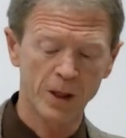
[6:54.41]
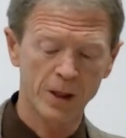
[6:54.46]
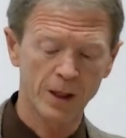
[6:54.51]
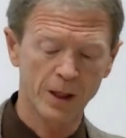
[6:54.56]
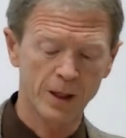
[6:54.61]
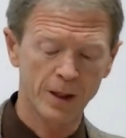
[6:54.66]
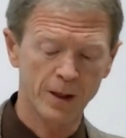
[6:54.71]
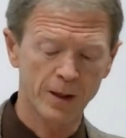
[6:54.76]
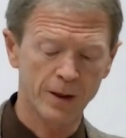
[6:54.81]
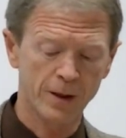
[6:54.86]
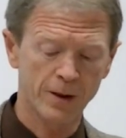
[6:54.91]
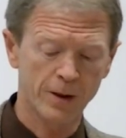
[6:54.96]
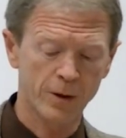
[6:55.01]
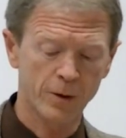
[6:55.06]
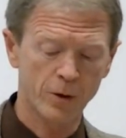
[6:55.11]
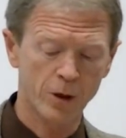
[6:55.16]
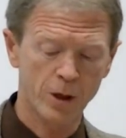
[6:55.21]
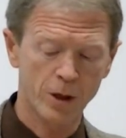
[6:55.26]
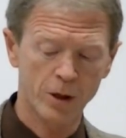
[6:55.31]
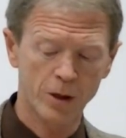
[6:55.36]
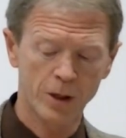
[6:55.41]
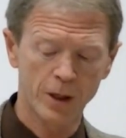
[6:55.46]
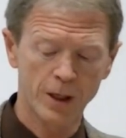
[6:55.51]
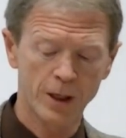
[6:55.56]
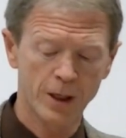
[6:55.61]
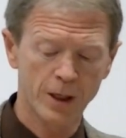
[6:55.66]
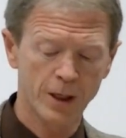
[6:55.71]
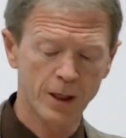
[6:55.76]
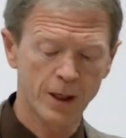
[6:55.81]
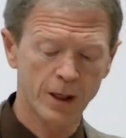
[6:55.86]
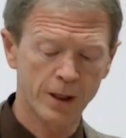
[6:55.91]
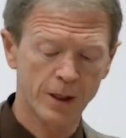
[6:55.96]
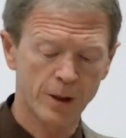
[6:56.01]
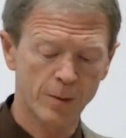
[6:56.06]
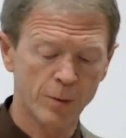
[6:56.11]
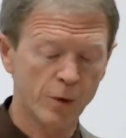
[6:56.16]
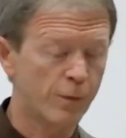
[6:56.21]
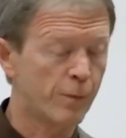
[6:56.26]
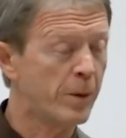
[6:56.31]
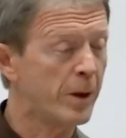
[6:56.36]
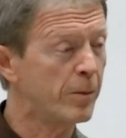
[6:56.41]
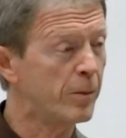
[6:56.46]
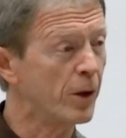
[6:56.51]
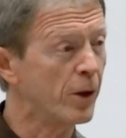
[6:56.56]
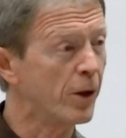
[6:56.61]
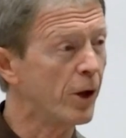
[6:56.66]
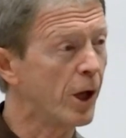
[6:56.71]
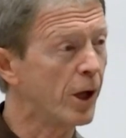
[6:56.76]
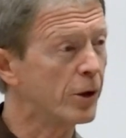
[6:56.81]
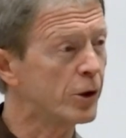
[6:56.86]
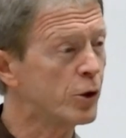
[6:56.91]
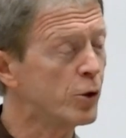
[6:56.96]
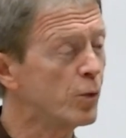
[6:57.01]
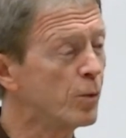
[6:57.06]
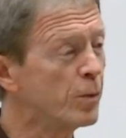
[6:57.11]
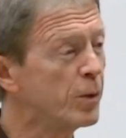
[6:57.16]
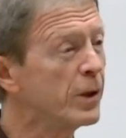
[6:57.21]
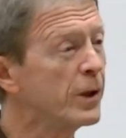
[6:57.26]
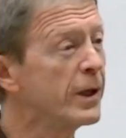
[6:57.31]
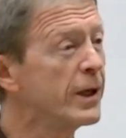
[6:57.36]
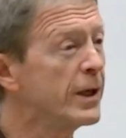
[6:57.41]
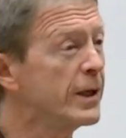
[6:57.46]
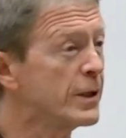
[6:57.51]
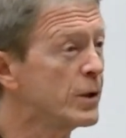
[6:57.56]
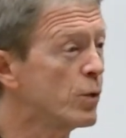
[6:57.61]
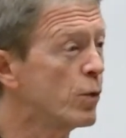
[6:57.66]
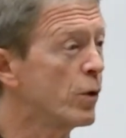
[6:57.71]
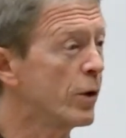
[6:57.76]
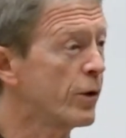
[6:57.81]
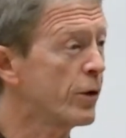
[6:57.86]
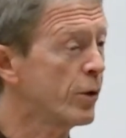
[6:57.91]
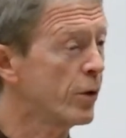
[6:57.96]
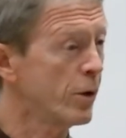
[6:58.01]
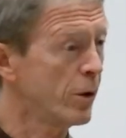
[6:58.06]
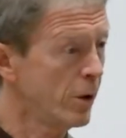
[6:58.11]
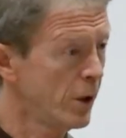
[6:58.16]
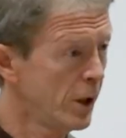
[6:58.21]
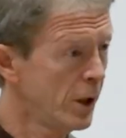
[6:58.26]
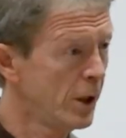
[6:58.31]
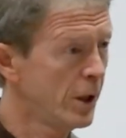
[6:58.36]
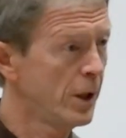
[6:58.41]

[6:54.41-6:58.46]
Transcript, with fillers: Uh, there are a number of people not too pleased with her